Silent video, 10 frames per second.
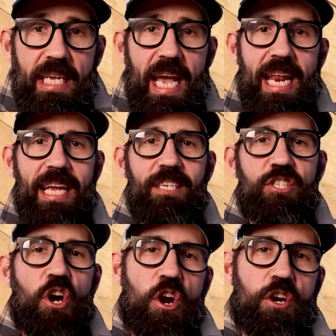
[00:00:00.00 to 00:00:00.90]
getting
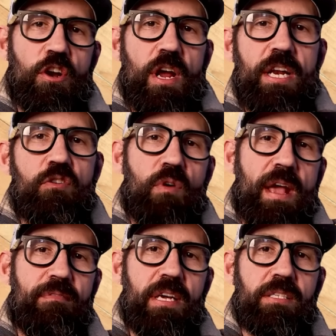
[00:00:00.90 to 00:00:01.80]
darker
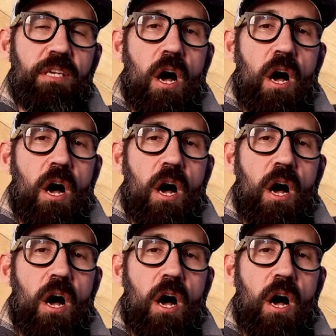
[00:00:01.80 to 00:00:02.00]
engravings